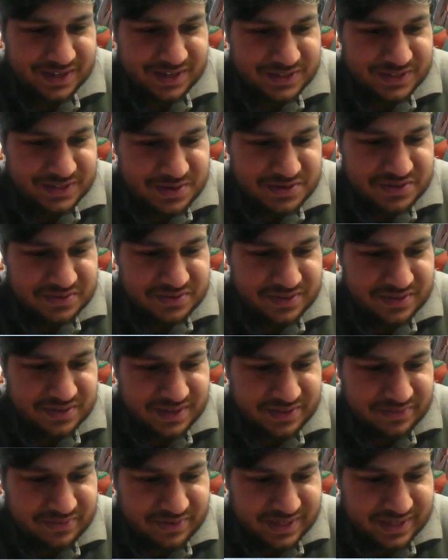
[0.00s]

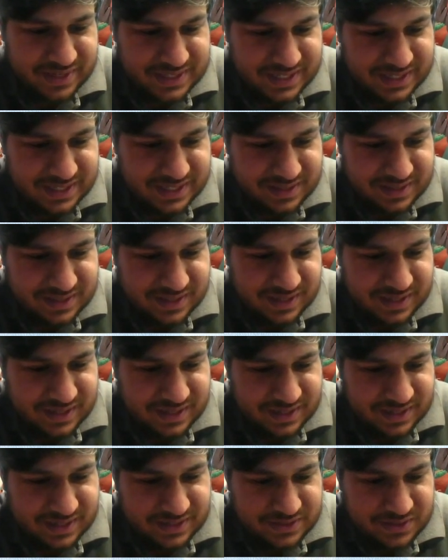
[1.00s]
233 attack,
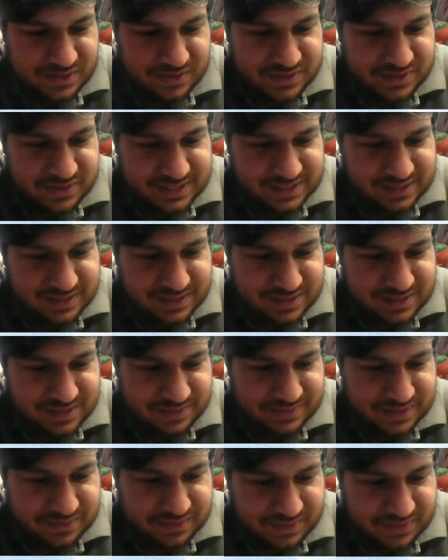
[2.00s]

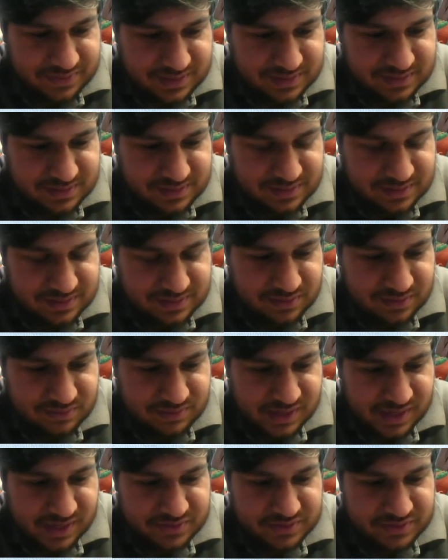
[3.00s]
267 defense,
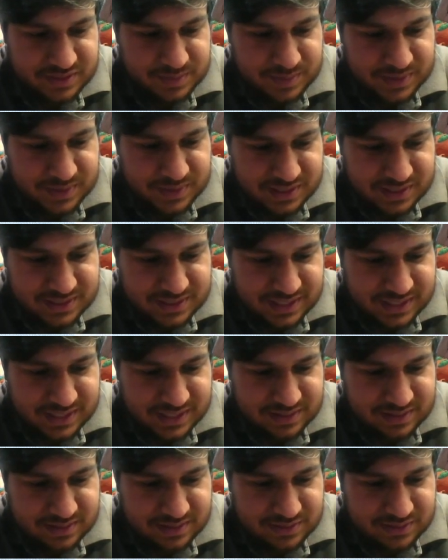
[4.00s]
300 special attack,
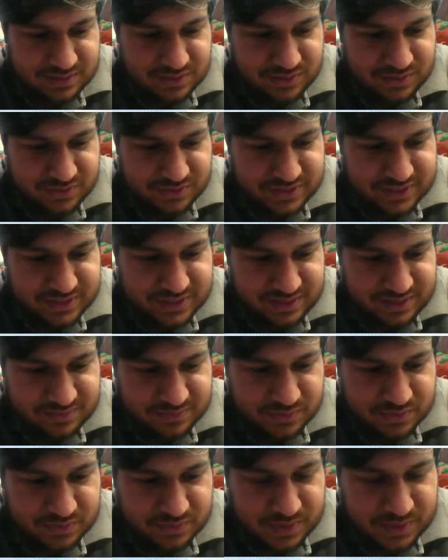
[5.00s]

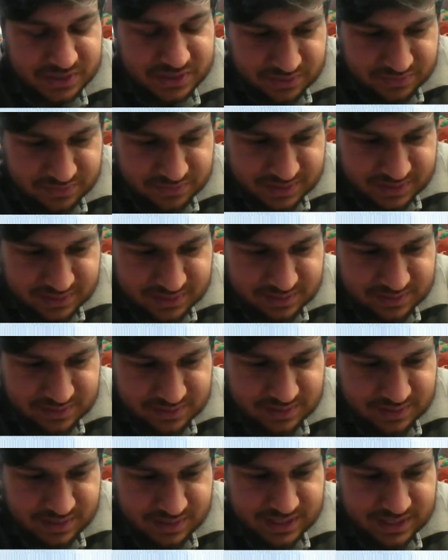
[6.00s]
284 special
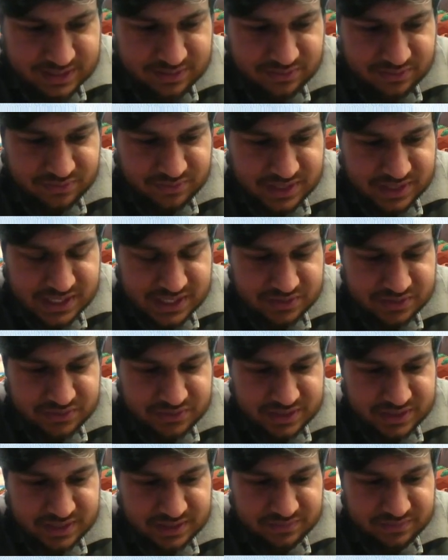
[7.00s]
defense, and
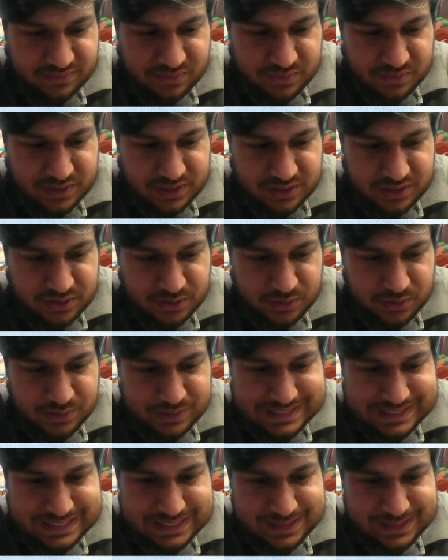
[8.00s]
342
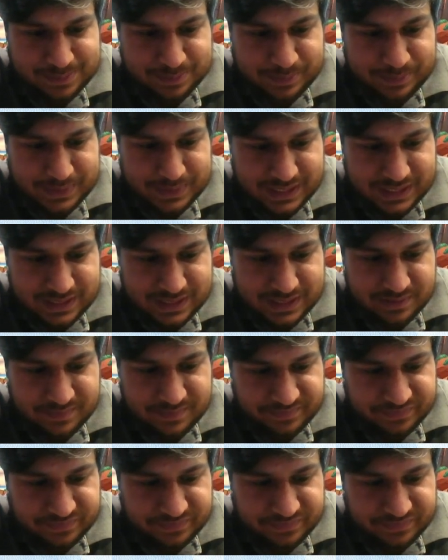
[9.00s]
speed.